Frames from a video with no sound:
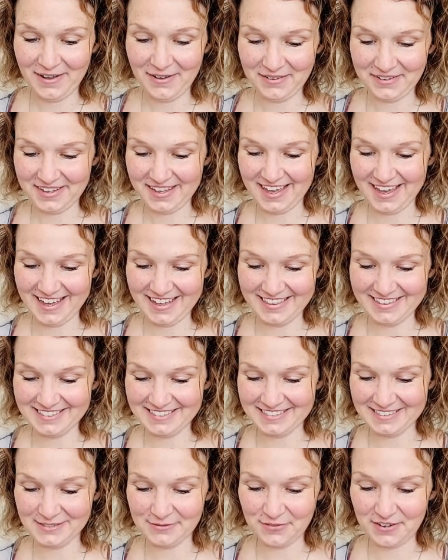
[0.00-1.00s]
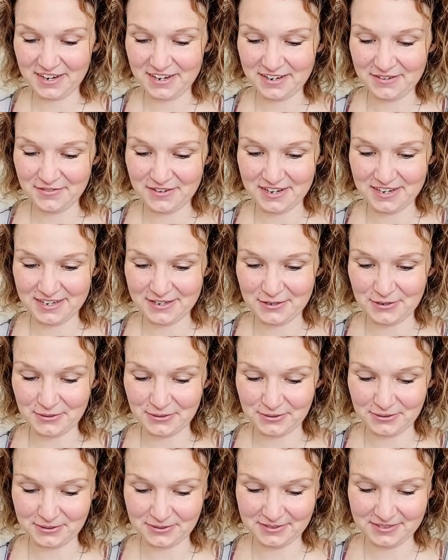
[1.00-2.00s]
okay, this is very, very
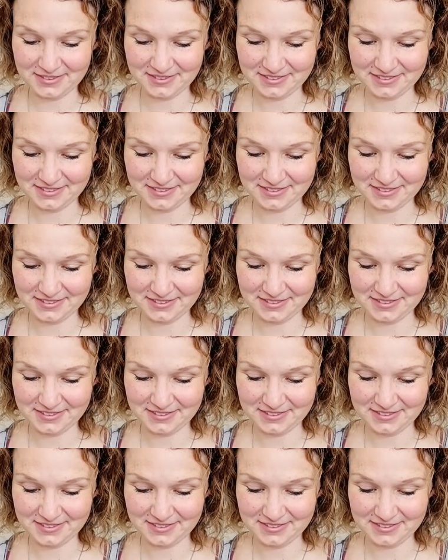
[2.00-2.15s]
cool.